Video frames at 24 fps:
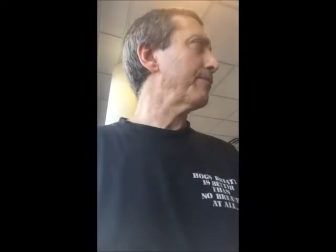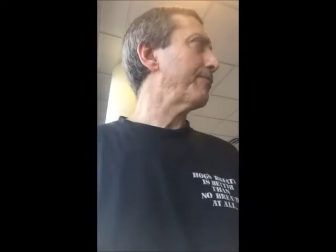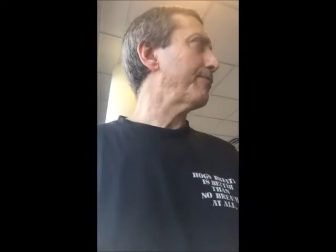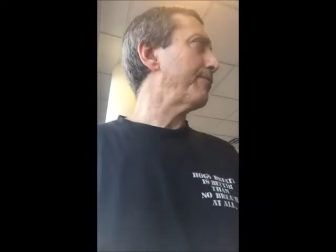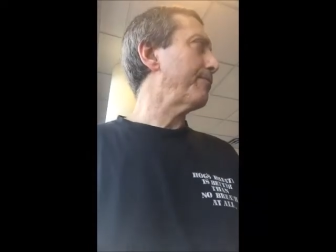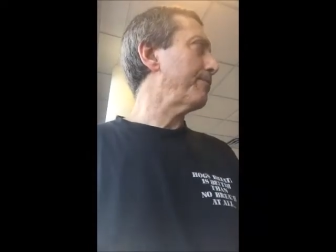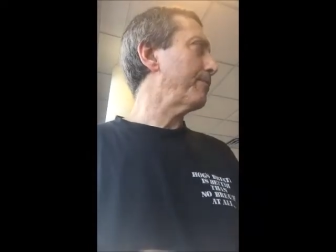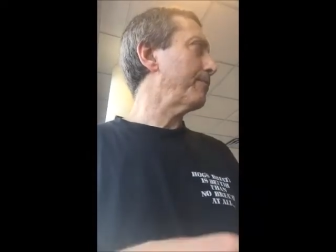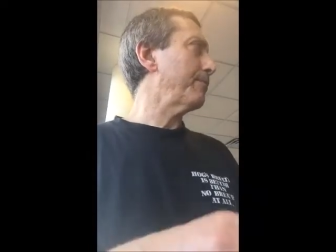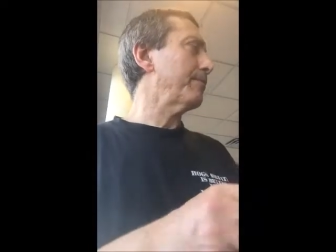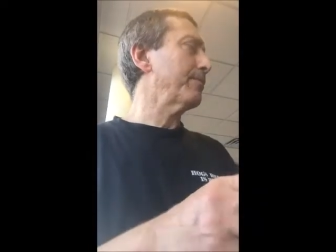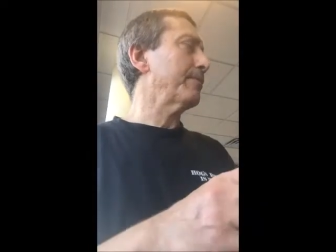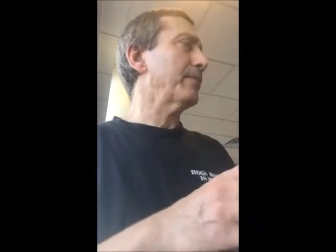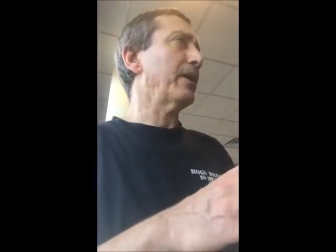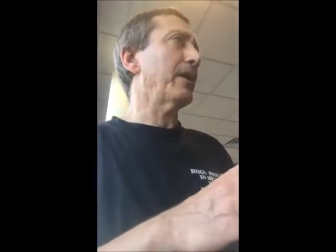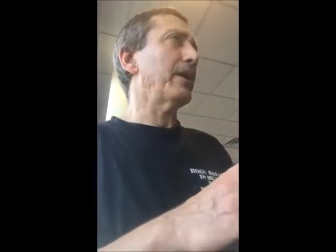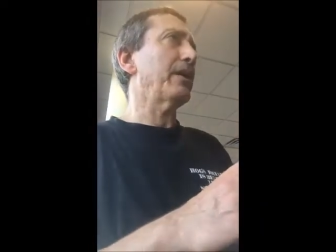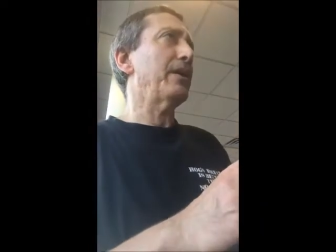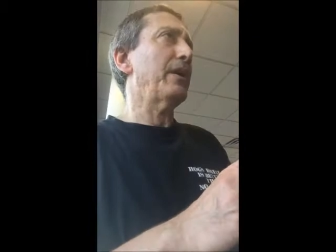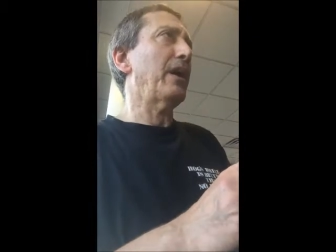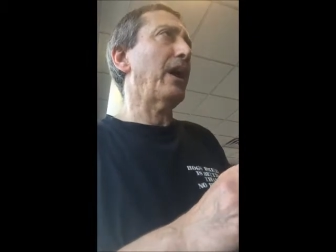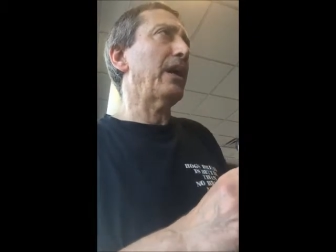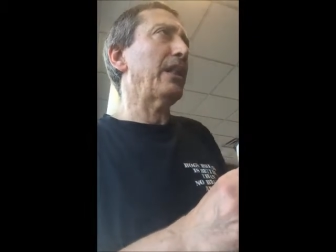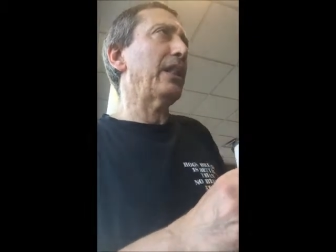Uh, yeah,
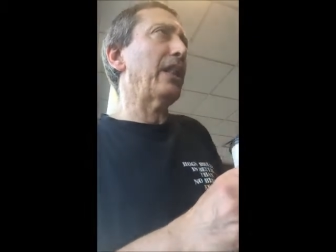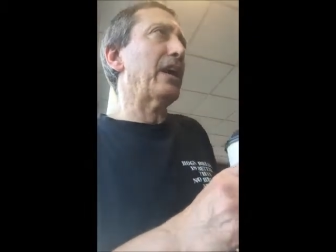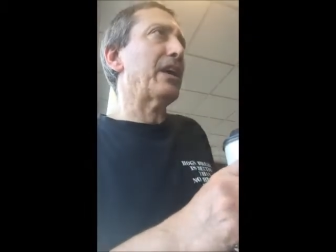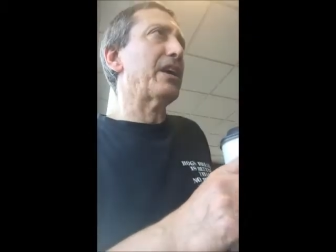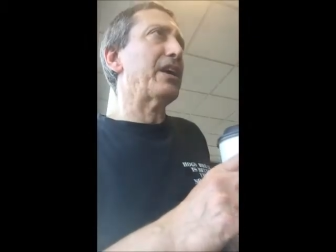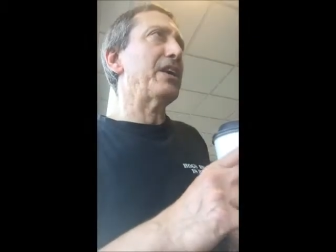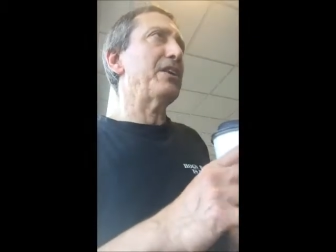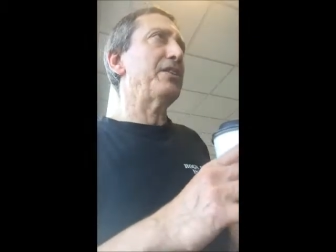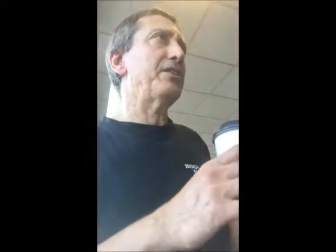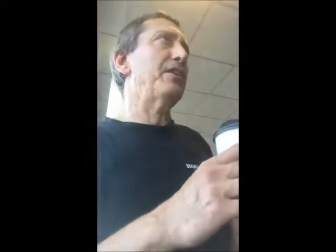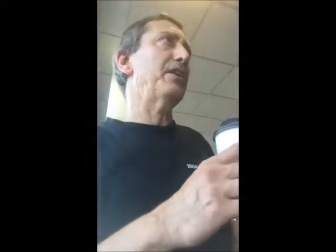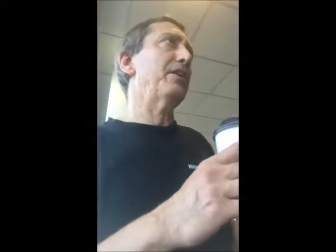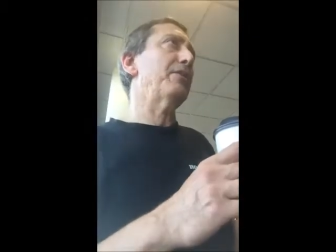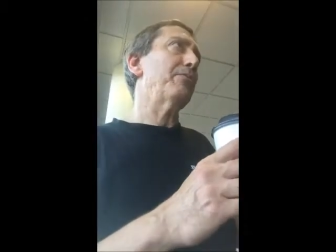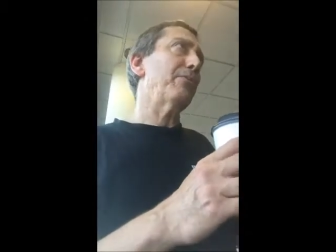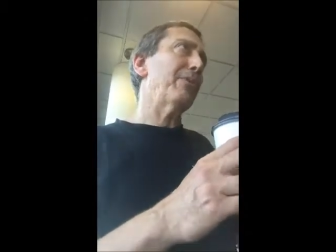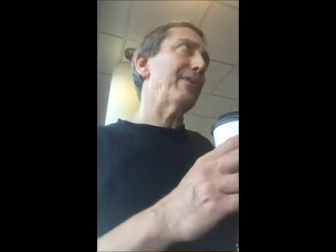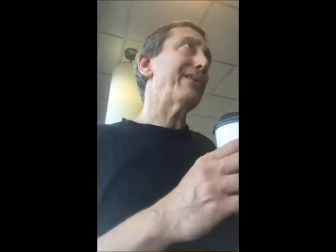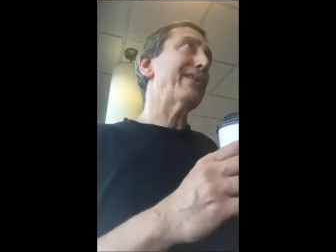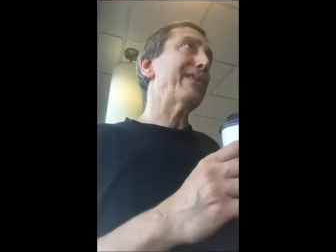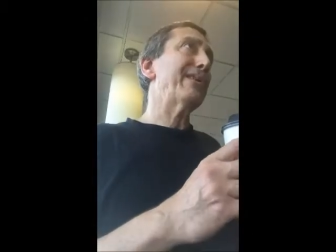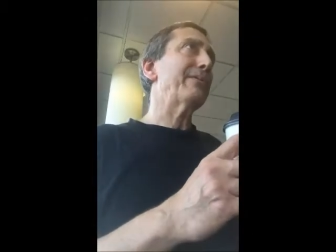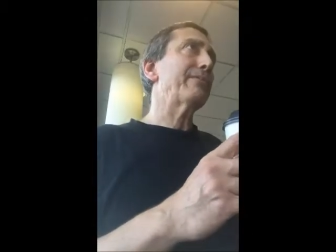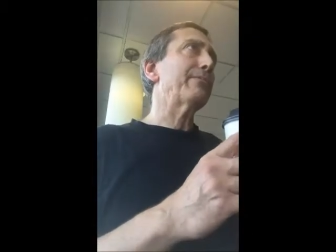not like he did
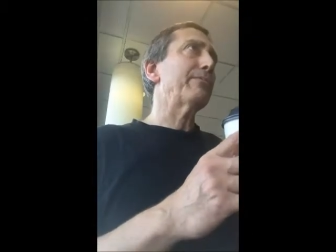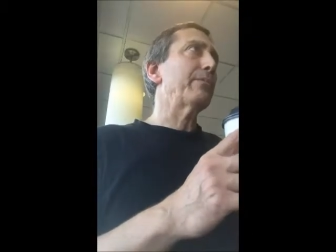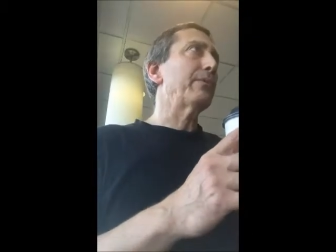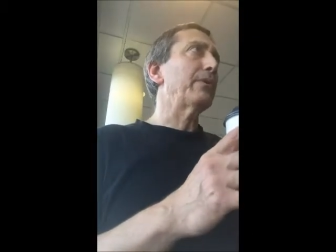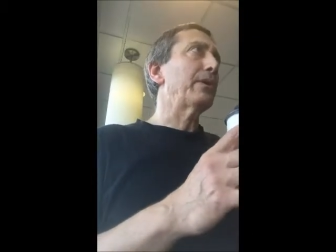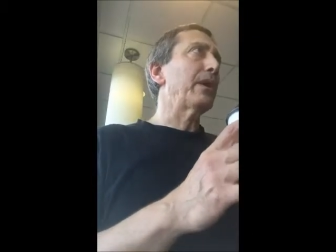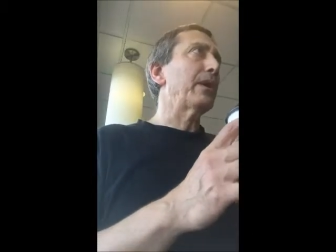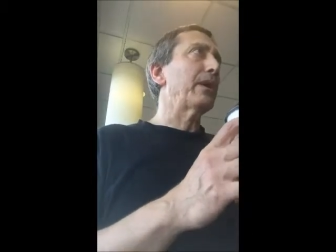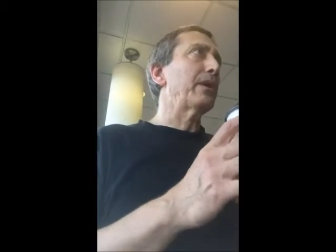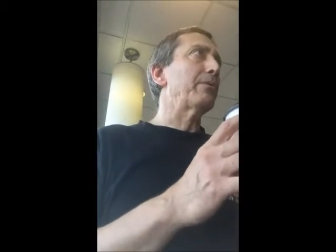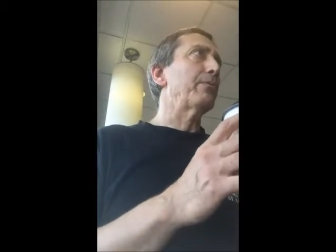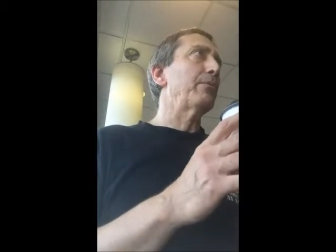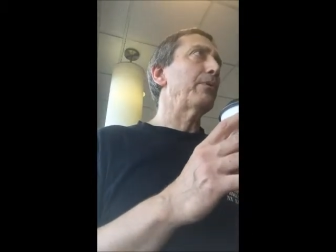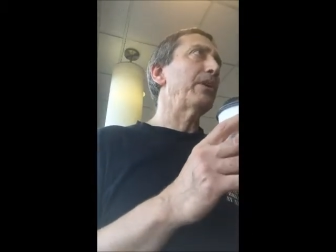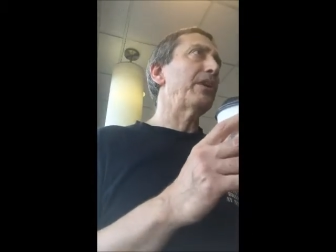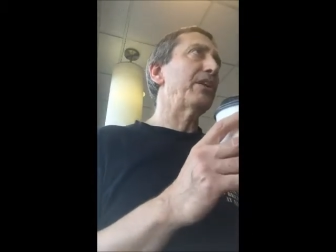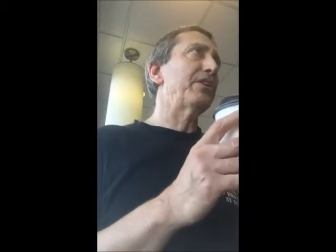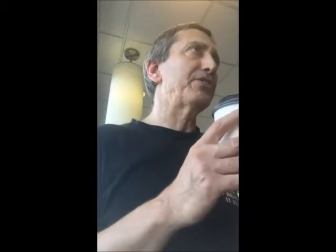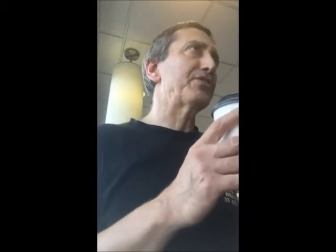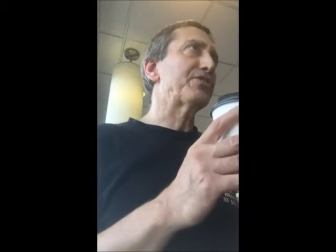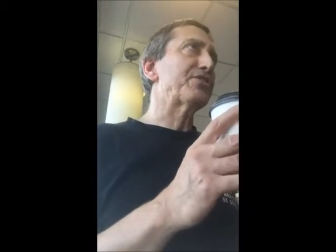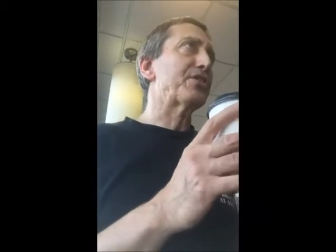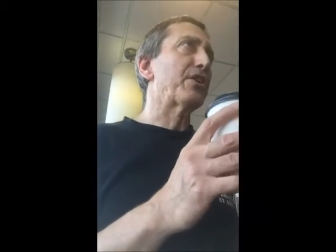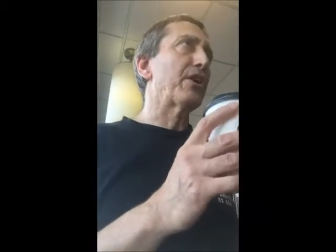when he when they when they
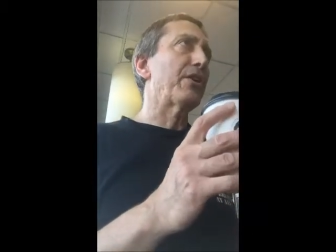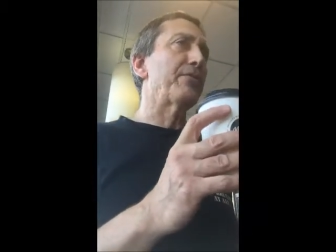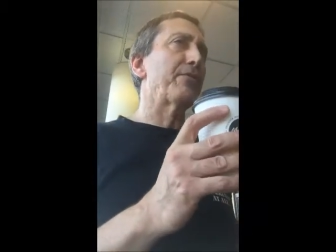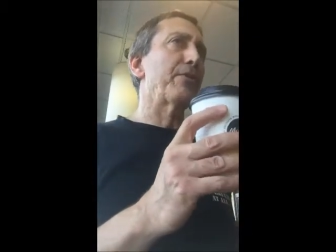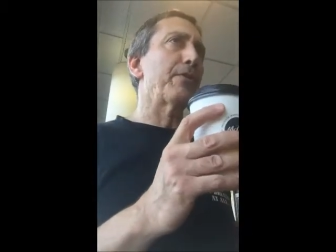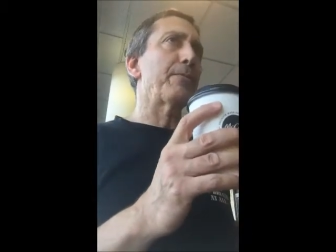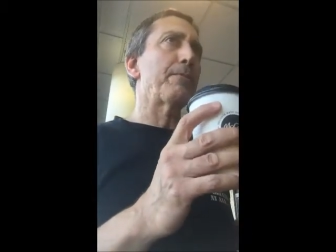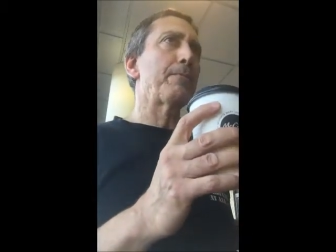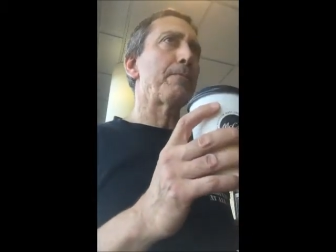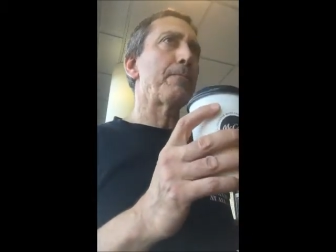none discovered them, him.